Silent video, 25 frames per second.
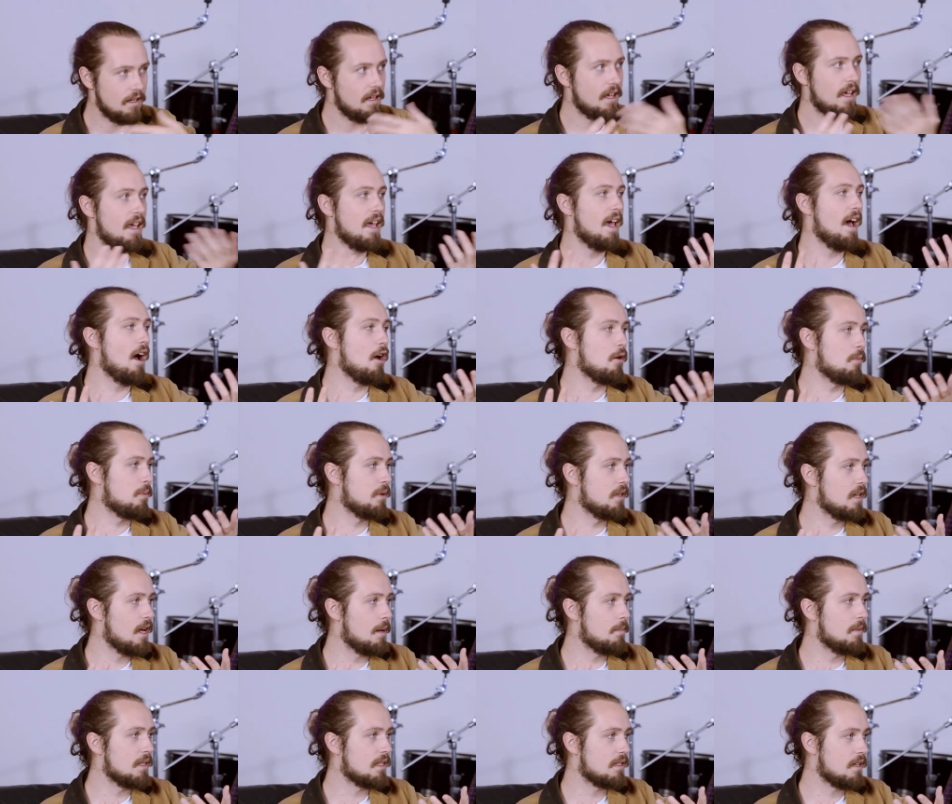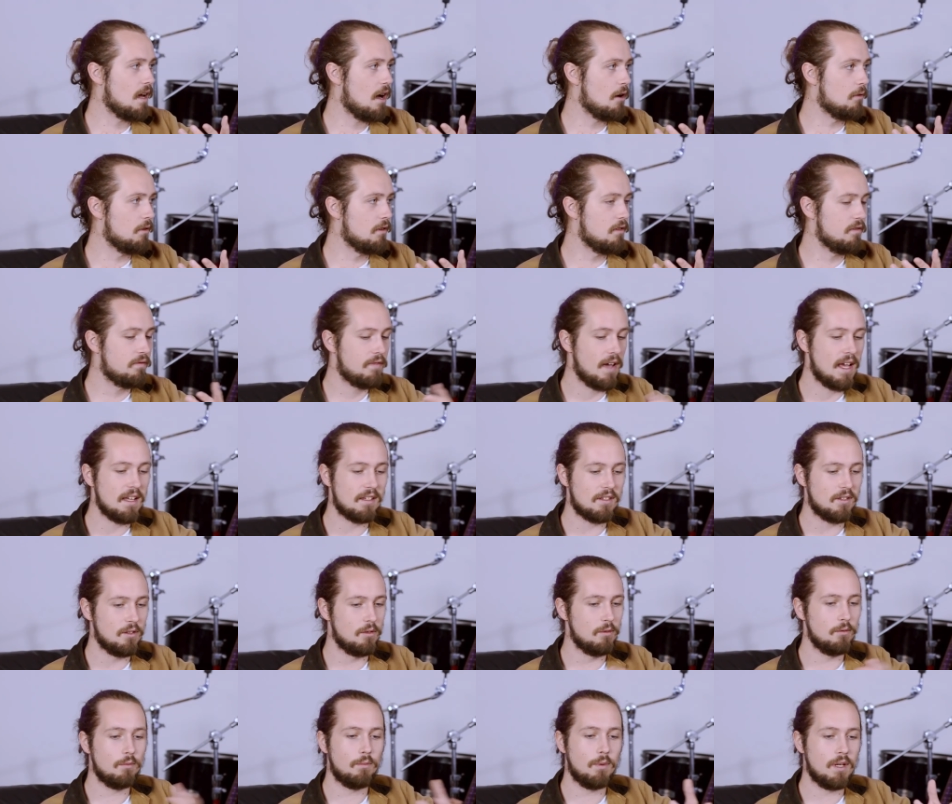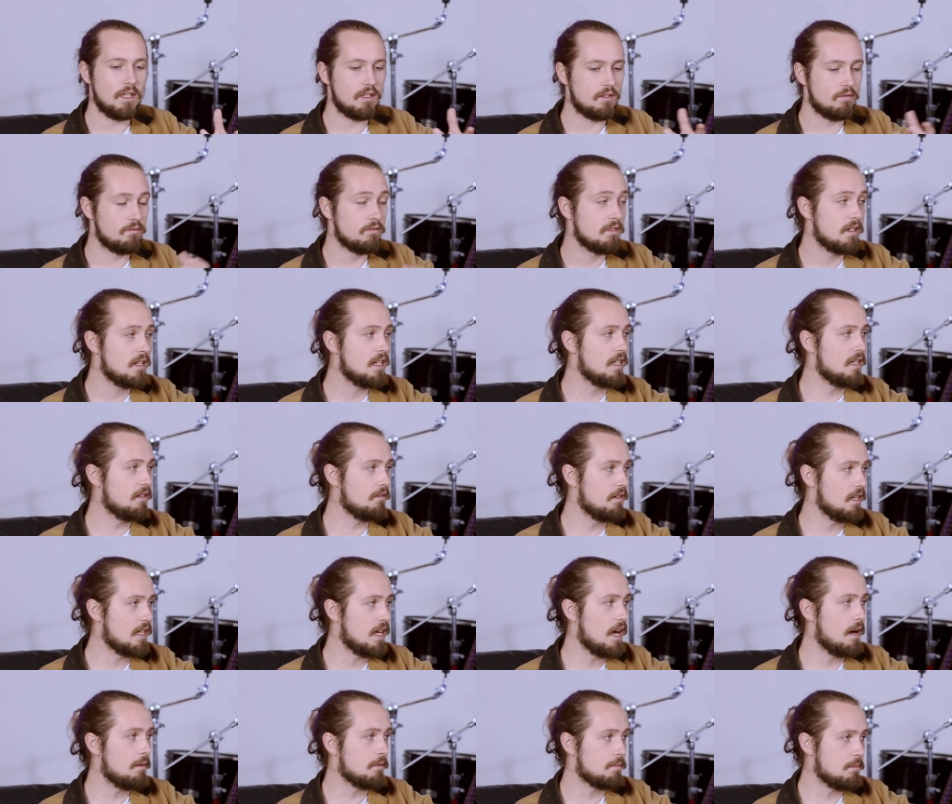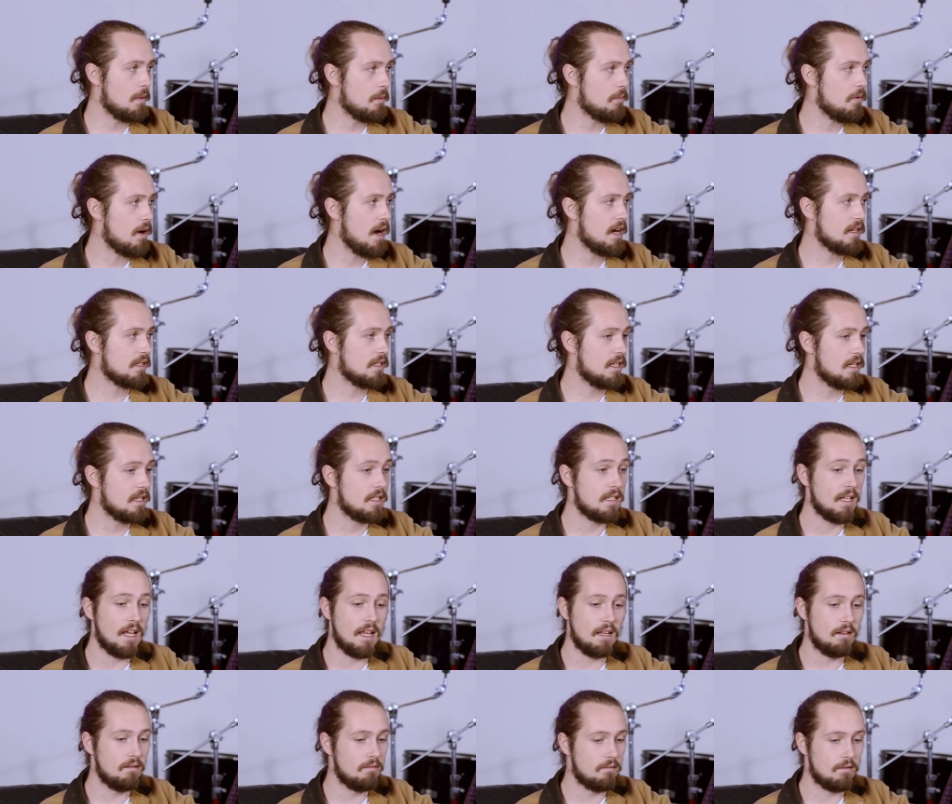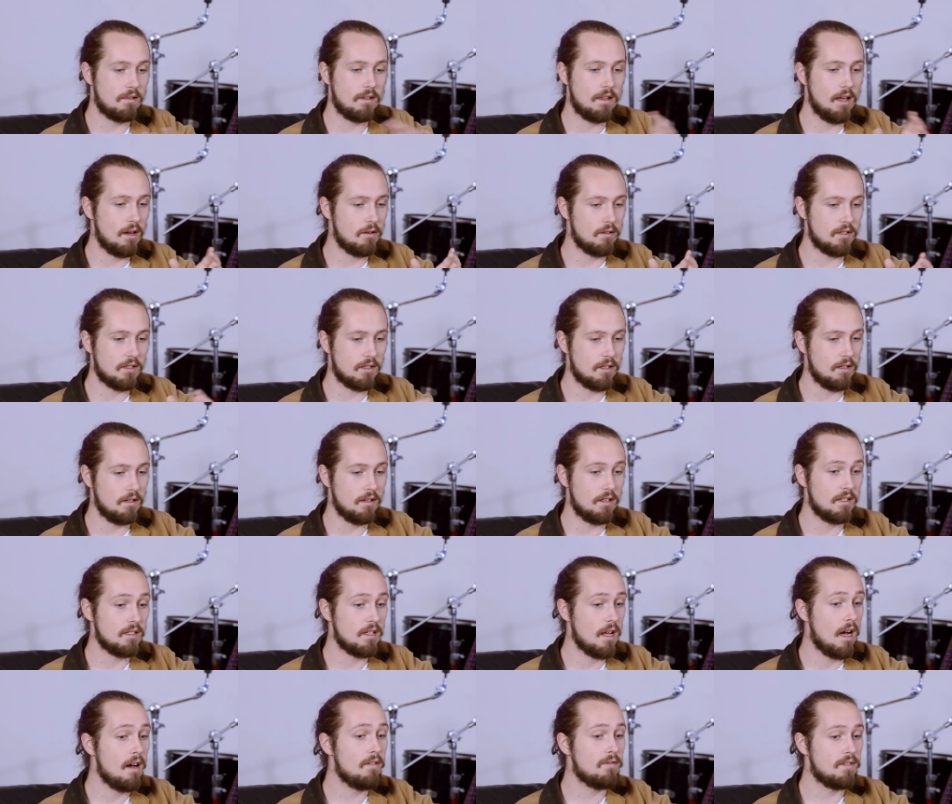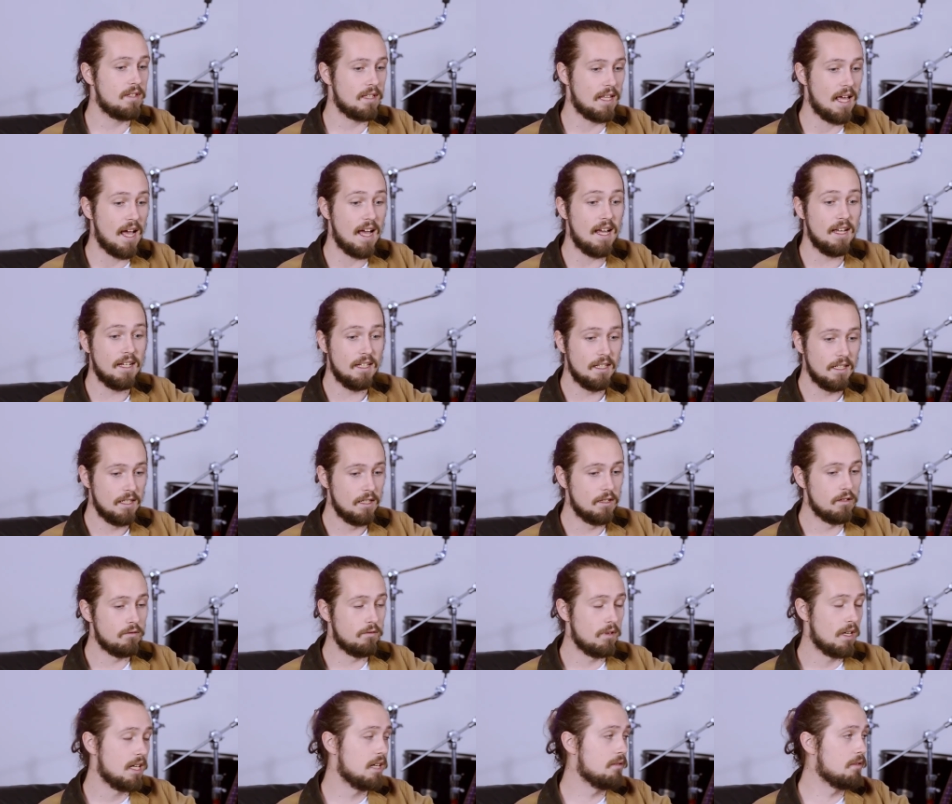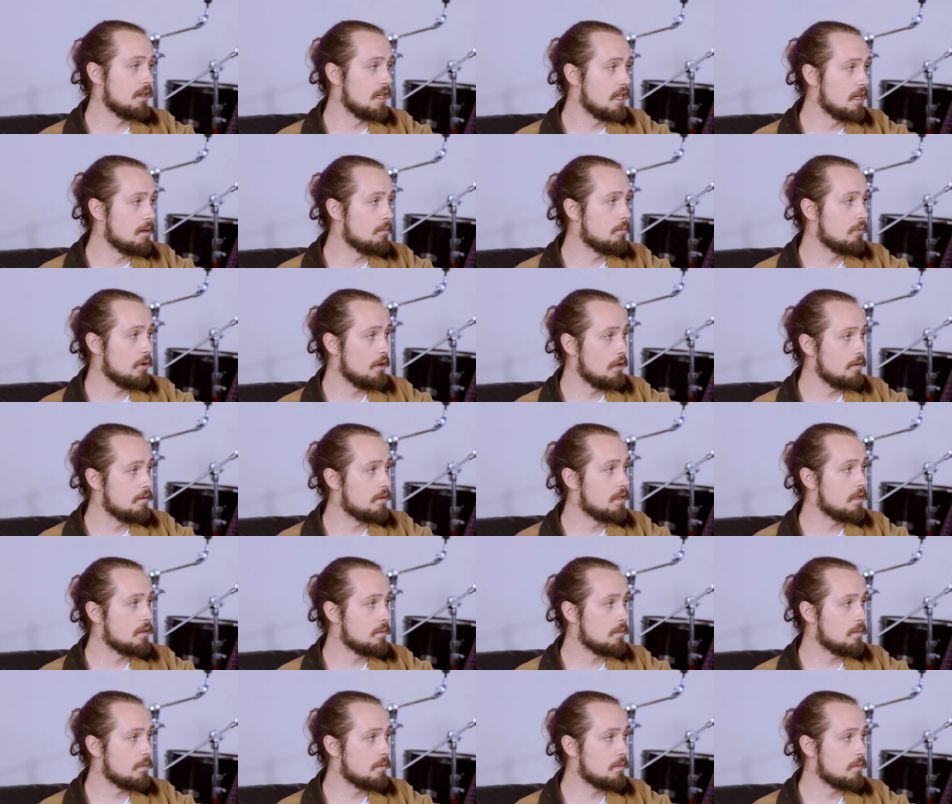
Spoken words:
it opened up this whole new vessel, which really helped my practice, and those students after that really improved as